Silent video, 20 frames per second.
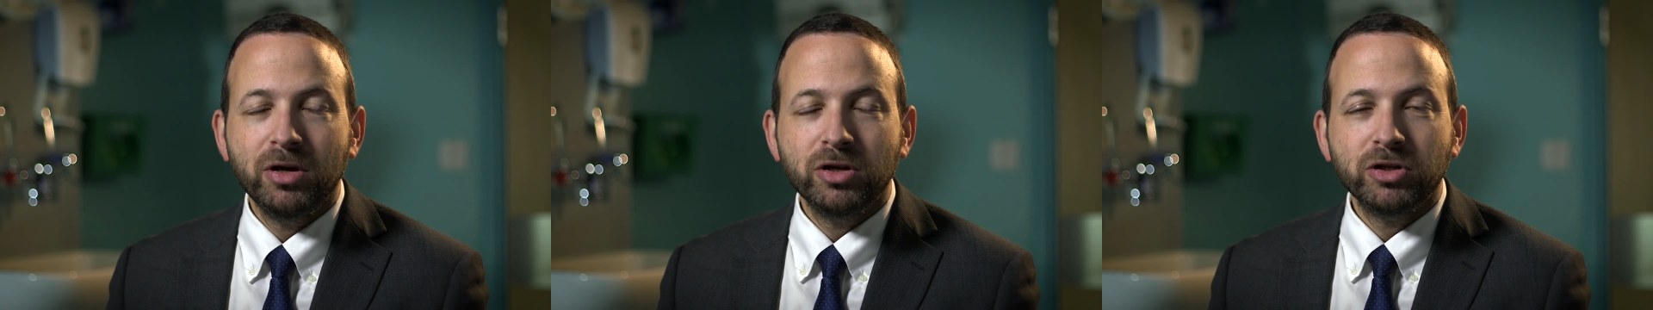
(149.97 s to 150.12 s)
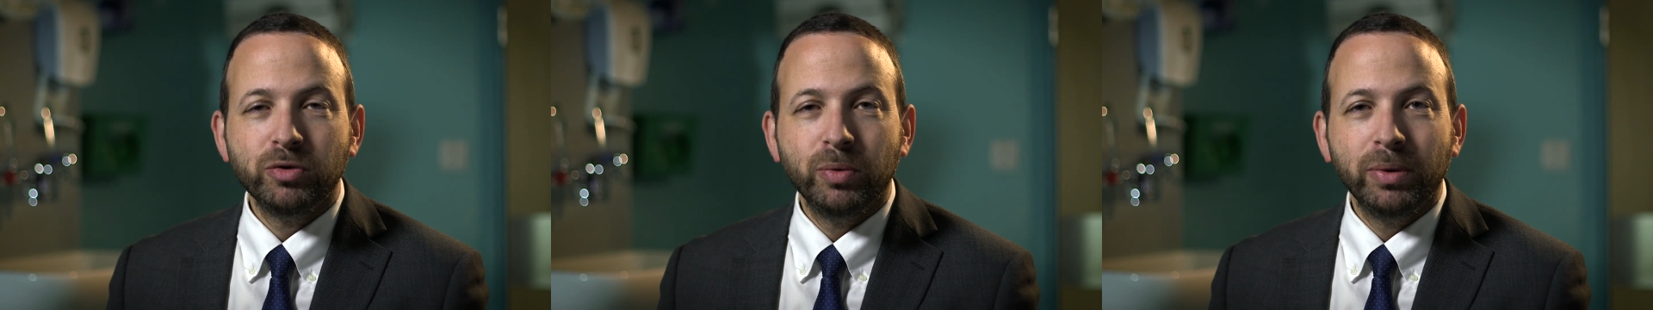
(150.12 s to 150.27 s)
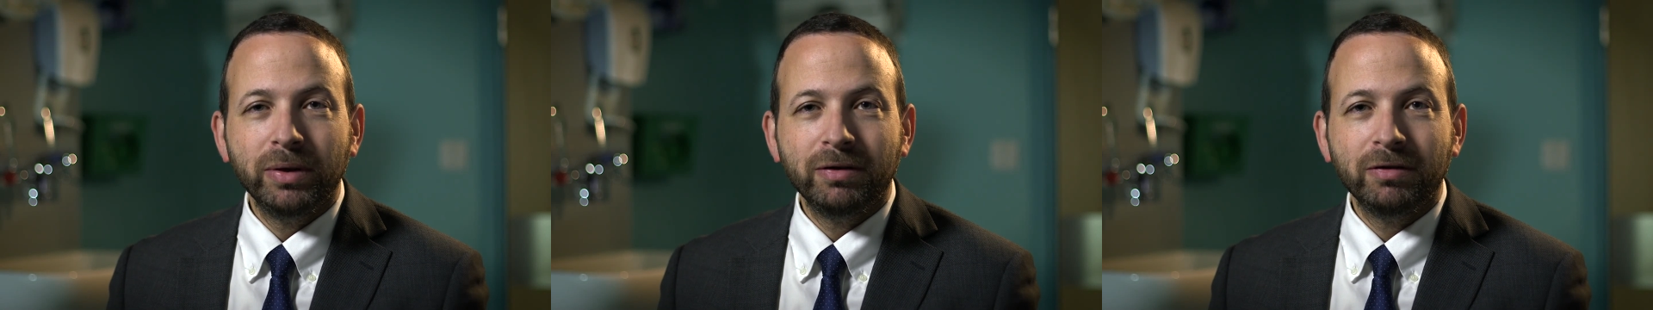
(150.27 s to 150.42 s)

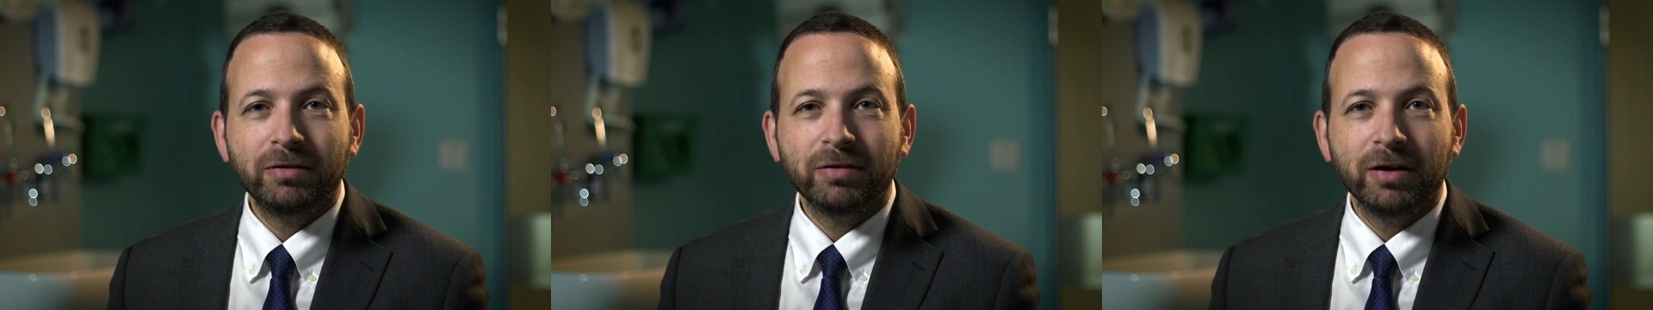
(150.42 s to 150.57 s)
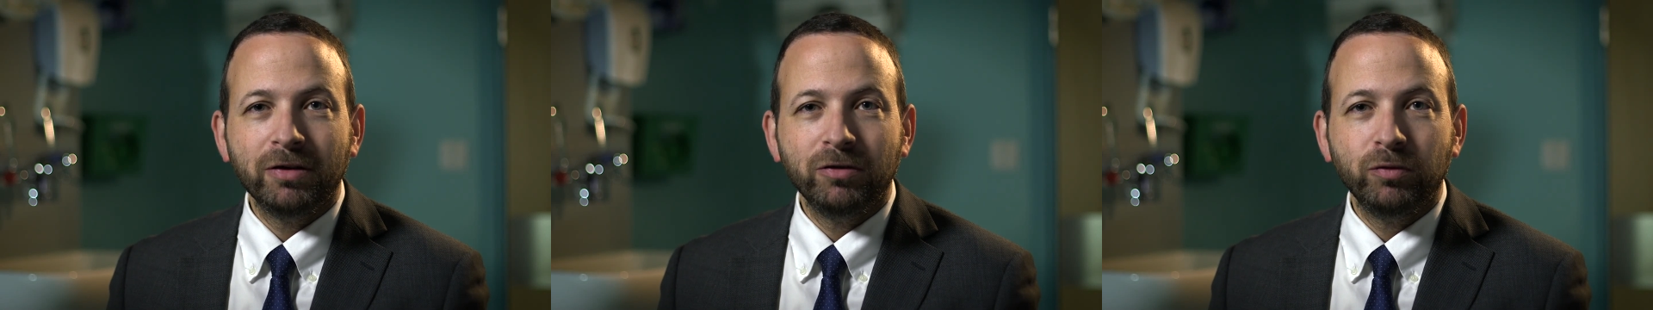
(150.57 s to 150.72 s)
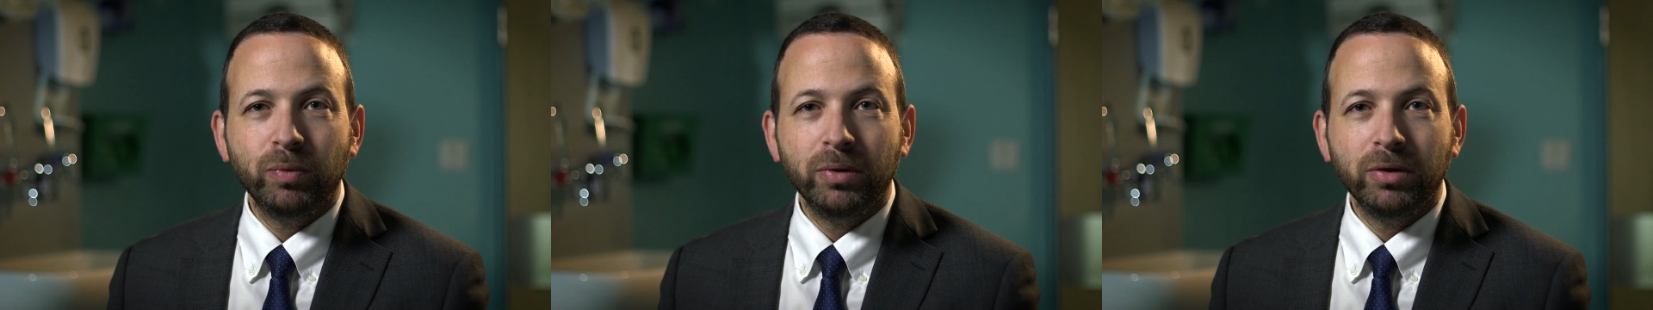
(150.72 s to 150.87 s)
so we'll
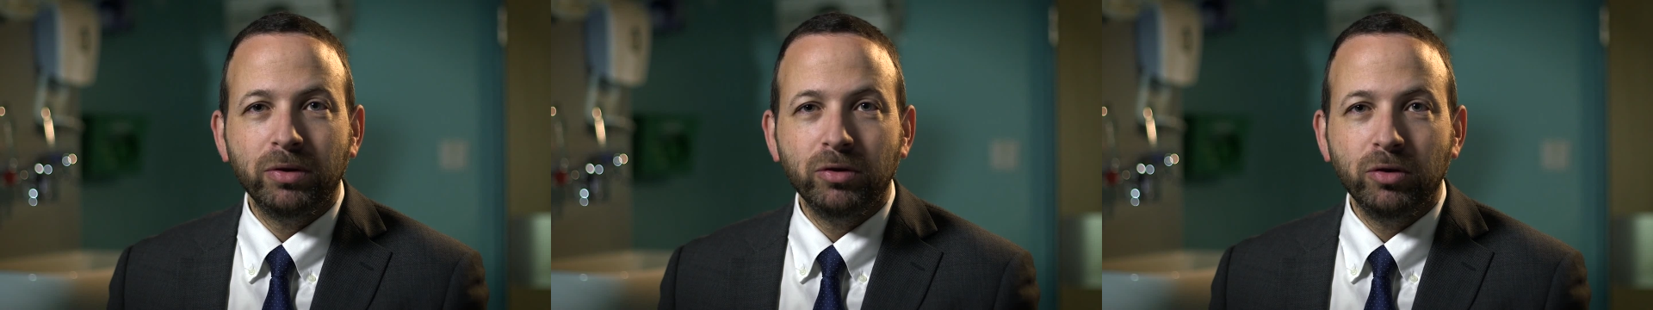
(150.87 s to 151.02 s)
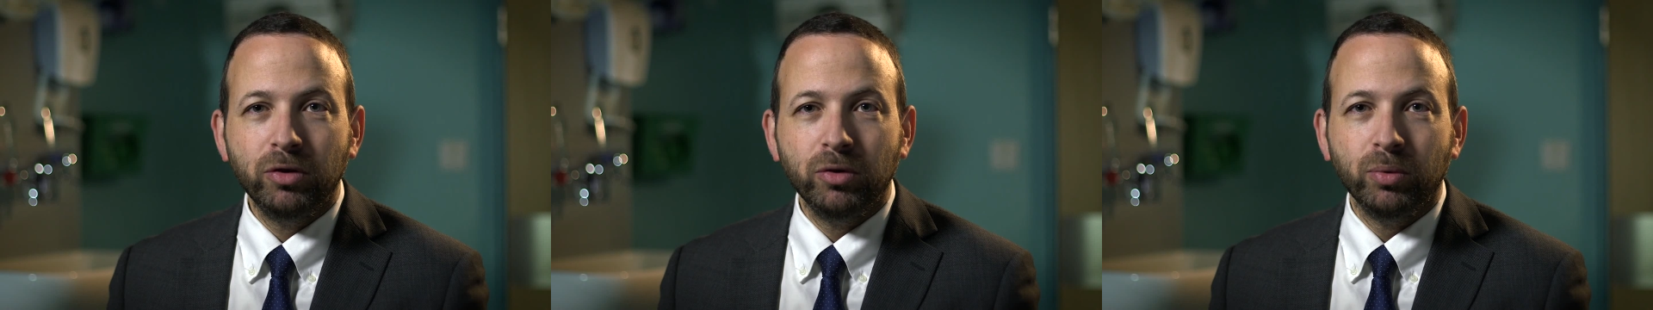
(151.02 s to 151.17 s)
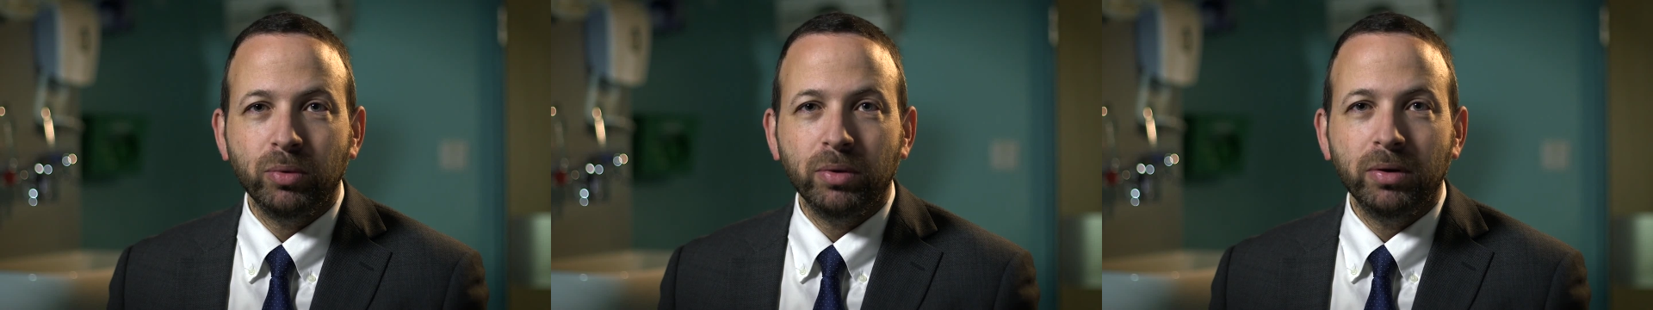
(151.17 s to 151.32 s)
discuss with
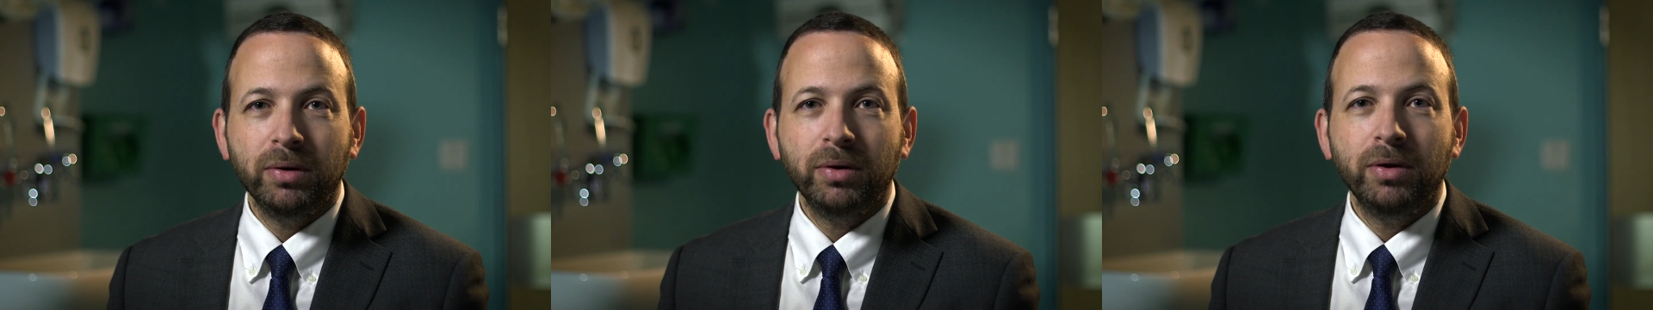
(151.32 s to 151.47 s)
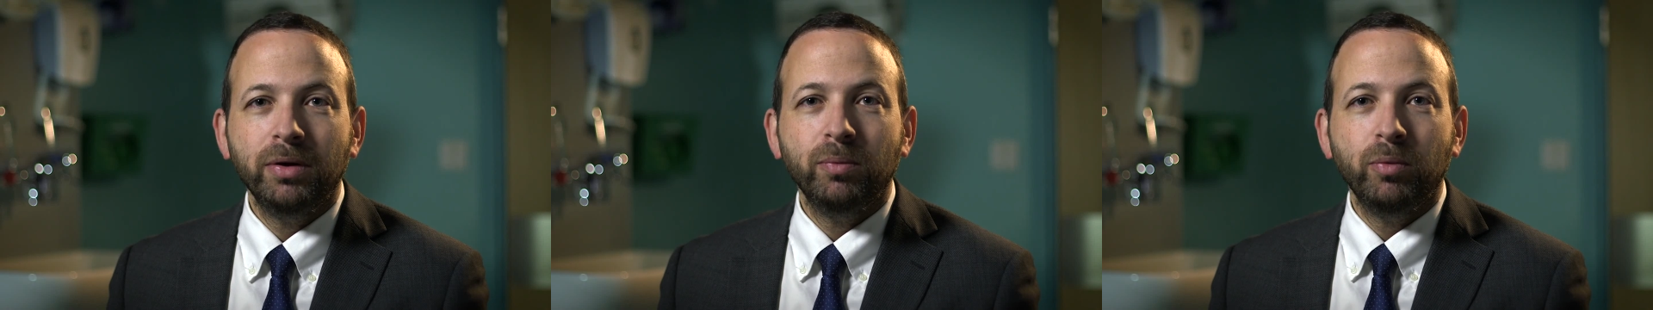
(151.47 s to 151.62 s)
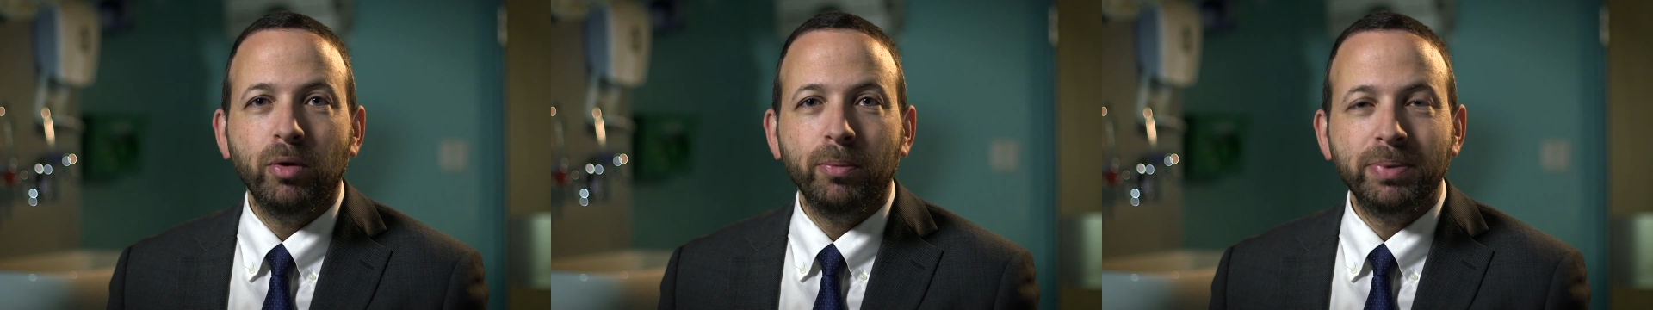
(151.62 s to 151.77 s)
you
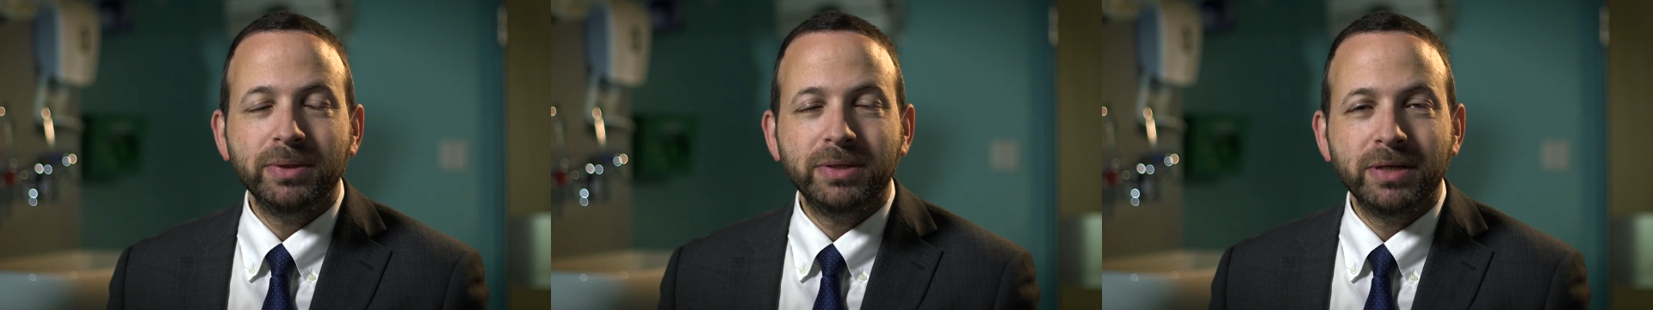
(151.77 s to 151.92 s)
what